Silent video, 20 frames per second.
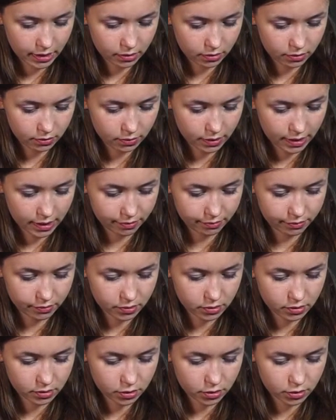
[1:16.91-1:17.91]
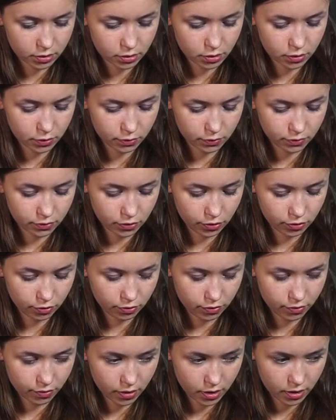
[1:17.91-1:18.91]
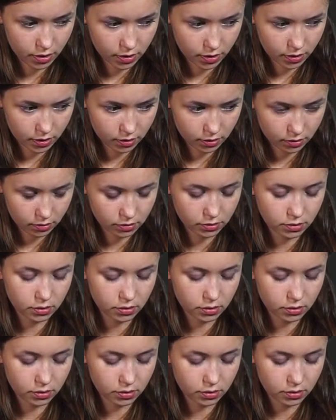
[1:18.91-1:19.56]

Try to talk about what the event was,